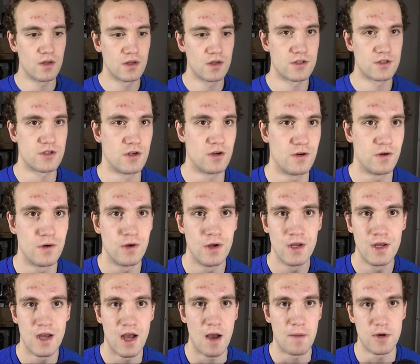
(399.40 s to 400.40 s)
So
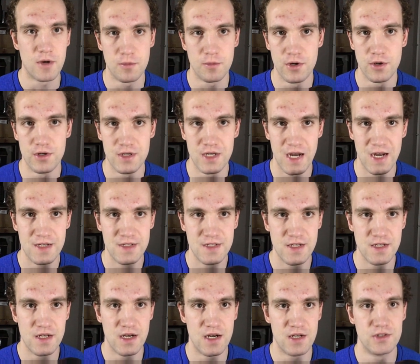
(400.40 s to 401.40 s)
I'm going to put
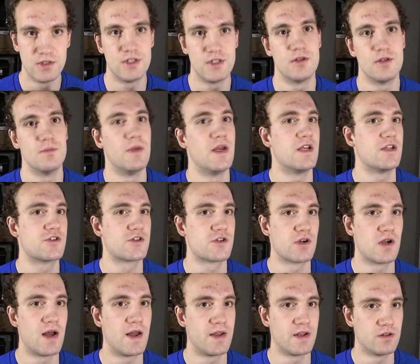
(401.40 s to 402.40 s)
1900 to make
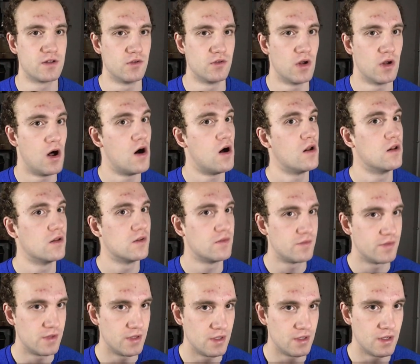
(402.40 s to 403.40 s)
sure I include all
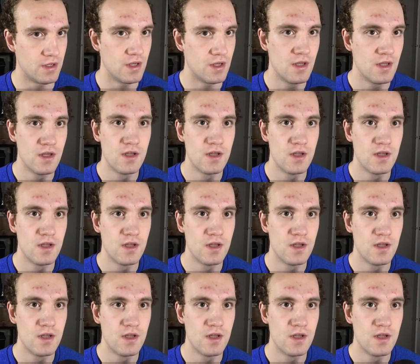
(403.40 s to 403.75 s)
of the